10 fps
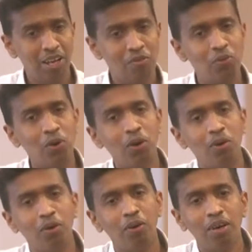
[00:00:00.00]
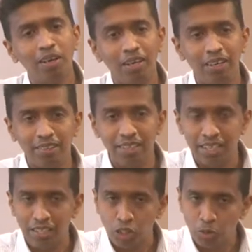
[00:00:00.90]
For
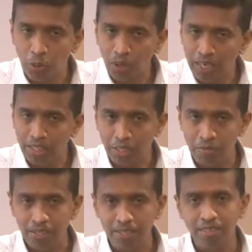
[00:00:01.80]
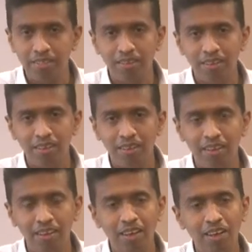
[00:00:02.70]
the small customers,
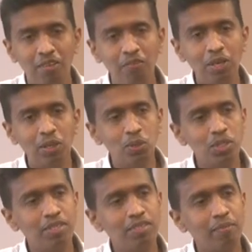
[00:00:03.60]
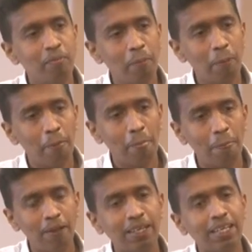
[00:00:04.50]
we use
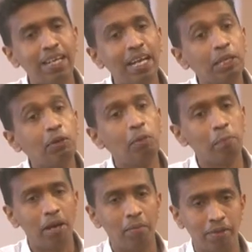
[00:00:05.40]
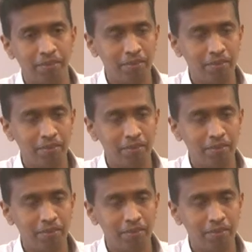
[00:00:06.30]
collective impairment.